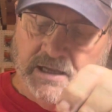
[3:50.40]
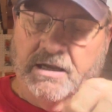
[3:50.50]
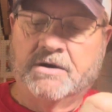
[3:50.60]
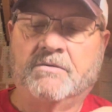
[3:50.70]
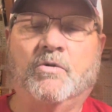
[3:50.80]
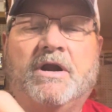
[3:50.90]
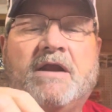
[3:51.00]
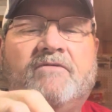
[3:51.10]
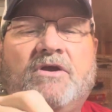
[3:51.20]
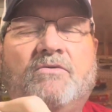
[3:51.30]

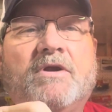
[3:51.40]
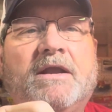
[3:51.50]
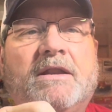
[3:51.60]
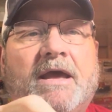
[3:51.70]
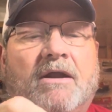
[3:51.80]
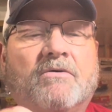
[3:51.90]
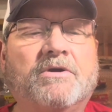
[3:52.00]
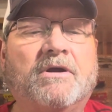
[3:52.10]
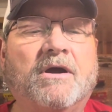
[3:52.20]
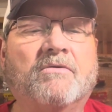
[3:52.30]
whenever you rig that
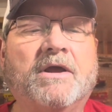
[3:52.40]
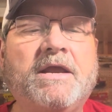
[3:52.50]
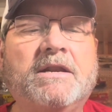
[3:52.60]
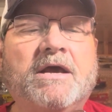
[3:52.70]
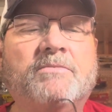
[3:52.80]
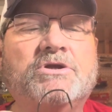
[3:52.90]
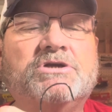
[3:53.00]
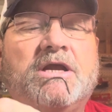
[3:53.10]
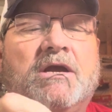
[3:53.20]
on an EWG